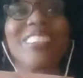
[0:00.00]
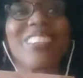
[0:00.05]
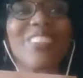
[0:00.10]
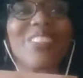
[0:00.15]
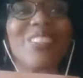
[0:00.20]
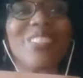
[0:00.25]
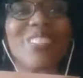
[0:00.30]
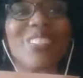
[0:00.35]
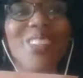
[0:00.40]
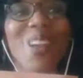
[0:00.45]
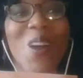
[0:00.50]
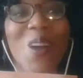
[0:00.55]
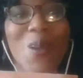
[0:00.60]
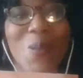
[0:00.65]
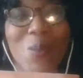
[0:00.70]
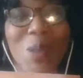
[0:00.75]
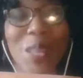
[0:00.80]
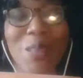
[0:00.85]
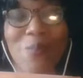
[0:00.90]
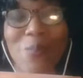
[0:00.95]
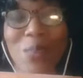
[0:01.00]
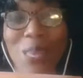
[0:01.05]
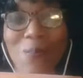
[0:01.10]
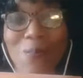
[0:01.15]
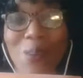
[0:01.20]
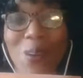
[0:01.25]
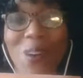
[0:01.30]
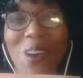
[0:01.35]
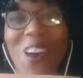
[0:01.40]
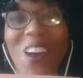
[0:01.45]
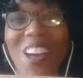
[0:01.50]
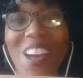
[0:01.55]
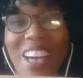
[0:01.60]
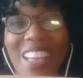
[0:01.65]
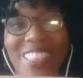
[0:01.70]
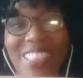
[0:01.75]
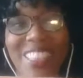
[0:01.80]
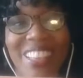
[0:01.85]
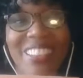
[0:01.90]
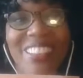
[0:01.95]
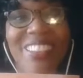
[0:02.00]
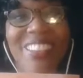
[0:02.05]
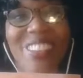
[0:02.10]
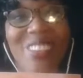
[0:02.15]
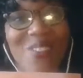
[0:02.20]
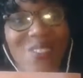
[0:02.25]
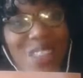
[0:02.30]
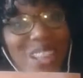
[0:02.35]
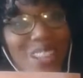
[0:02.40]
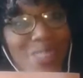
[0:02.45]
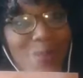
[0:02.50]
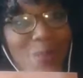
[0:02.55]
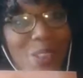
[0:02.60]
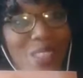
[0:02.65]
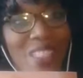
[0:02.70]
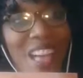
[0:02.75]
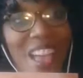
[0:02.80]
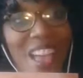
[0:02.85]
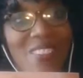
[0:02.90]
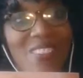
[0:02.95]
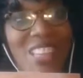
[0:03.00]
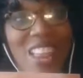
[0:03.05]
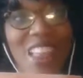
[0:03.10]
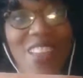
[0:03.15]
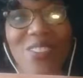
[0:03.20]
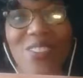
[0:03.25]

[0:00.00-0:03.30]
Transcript: there's so many people on this Facebook Live that have